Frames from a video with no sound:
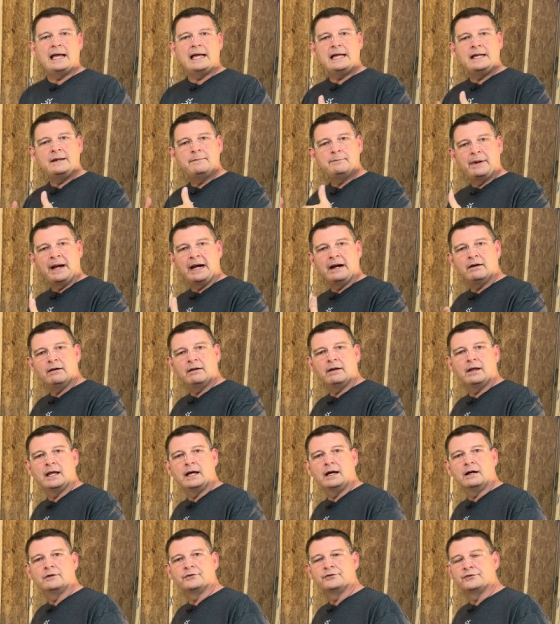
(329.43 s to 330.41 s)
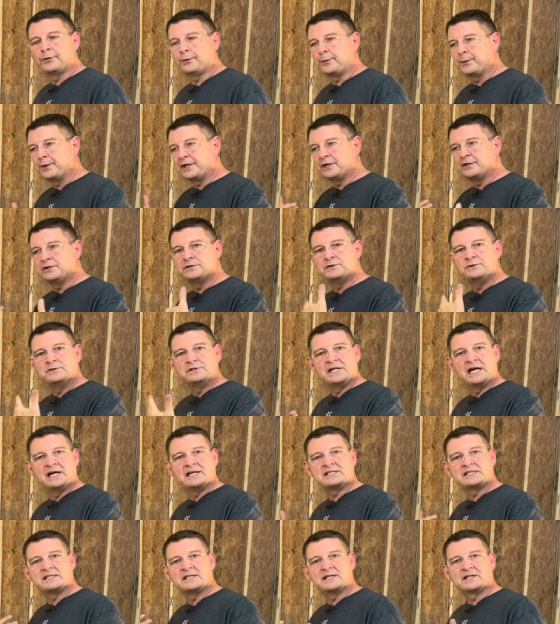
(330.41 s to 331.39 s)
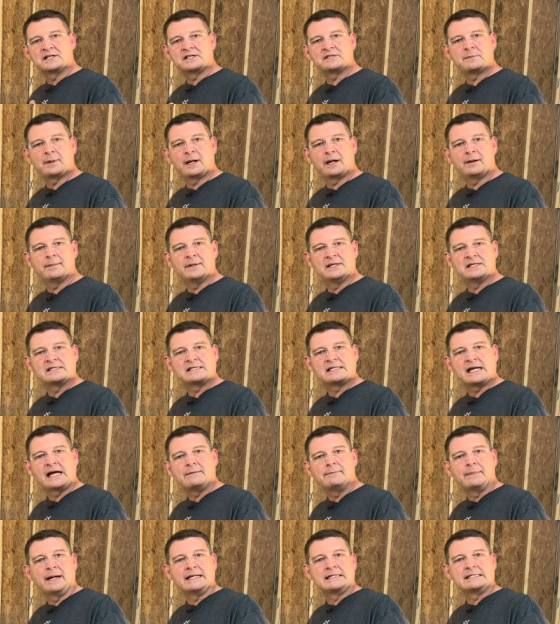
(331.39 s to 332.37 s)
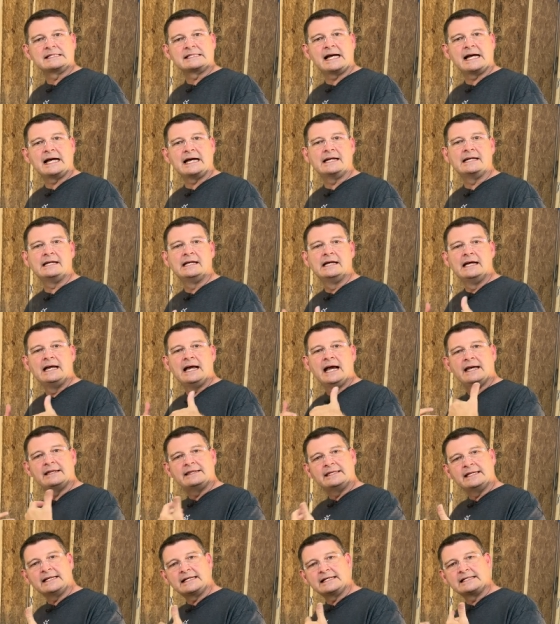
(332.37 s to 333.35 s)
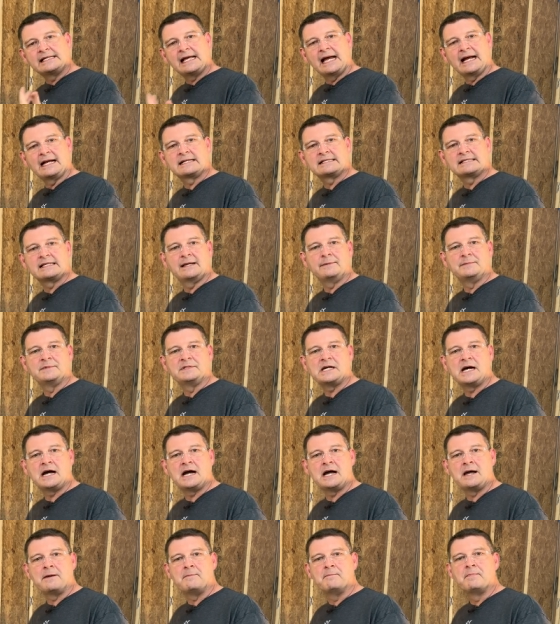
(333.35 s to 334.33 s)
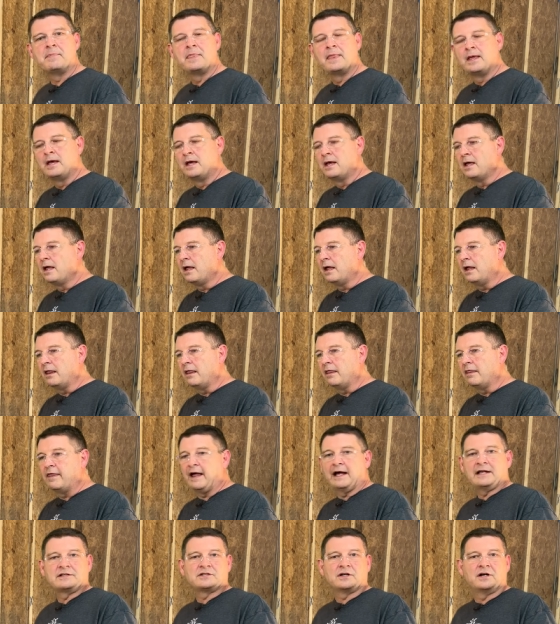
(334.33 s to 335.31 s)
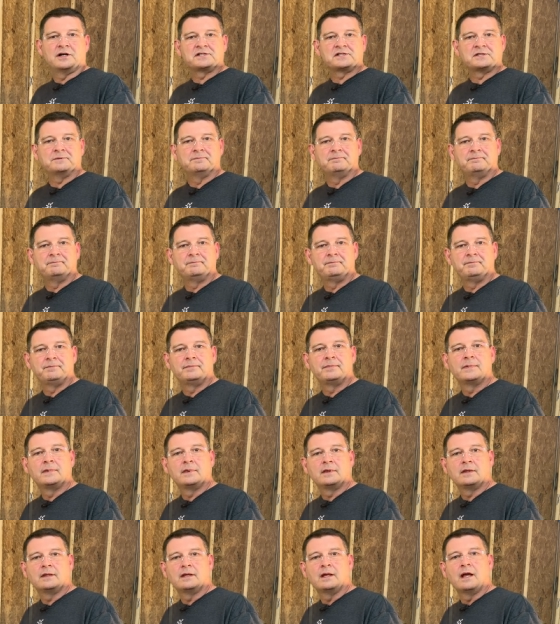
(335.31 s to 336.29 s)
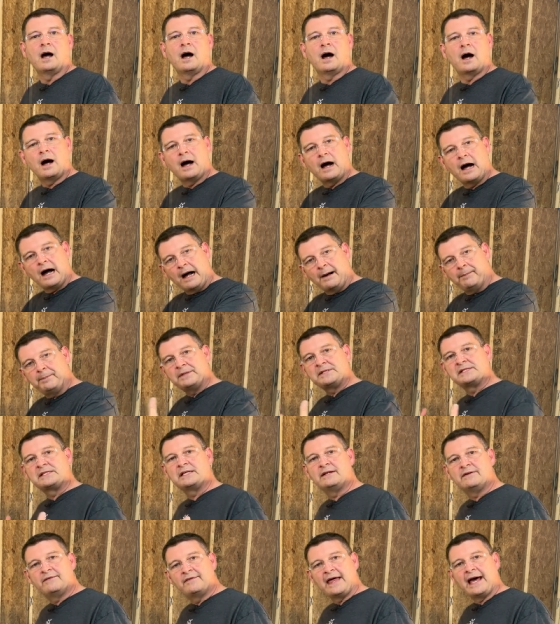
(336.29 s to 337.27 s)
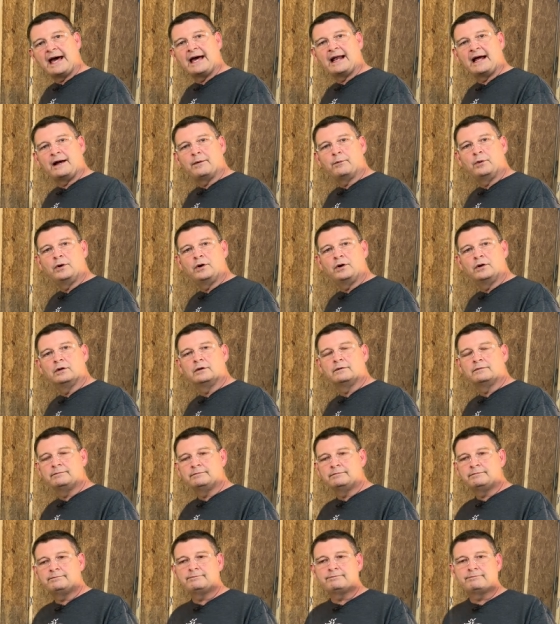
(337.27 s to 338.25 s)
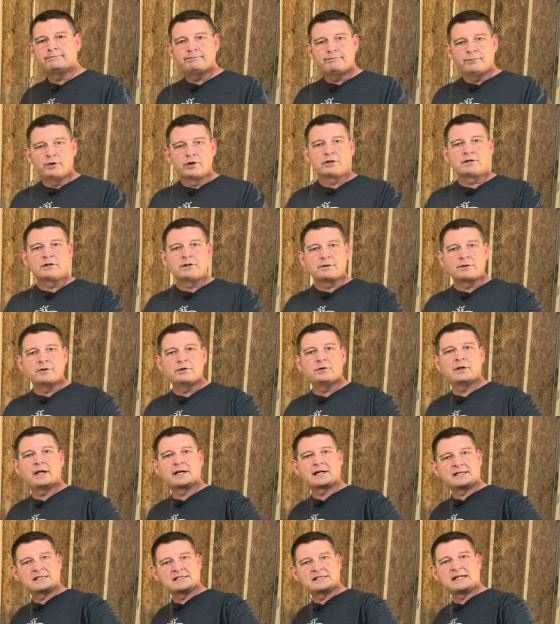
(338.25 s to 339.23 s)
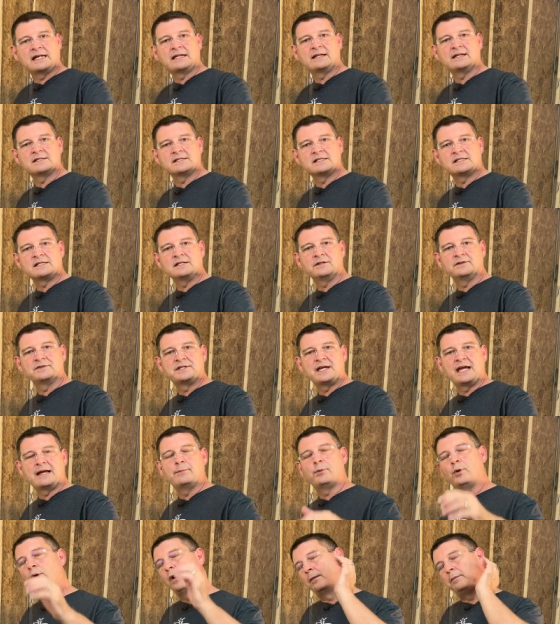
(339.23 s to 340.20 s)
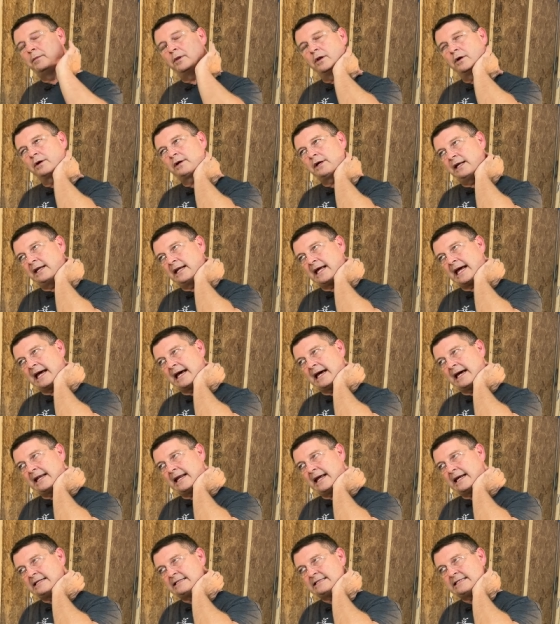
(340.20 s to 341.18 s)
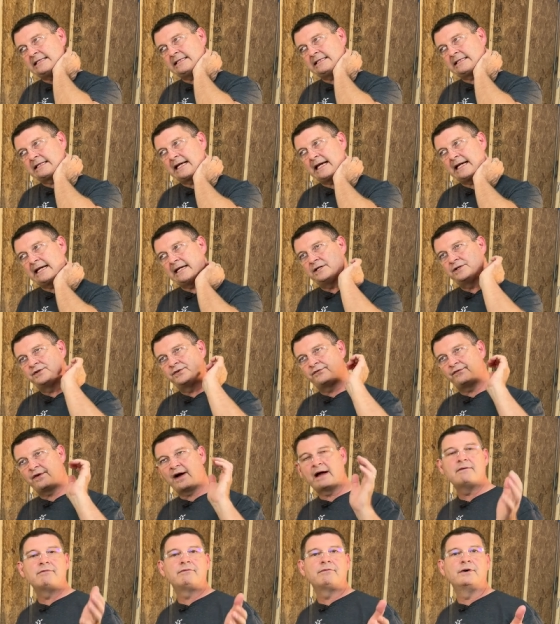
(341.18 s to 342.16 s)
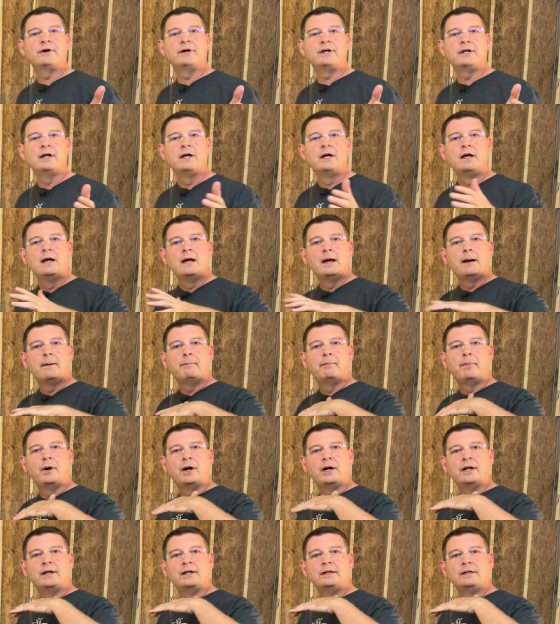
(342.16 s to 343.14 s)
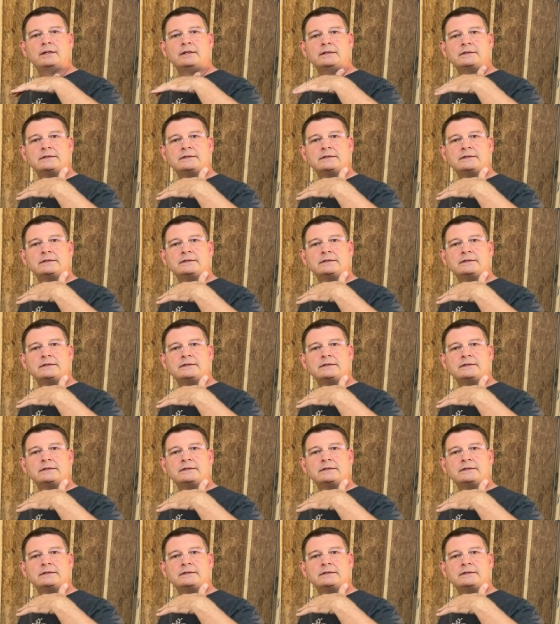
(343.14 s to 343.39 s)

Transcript: in parallel so we could do tests and experiments side by side at the exact same time. That's awesome. Opposite of that, I will look to do like a stainless steel table. I'm looking at 18 gauge, five foot, but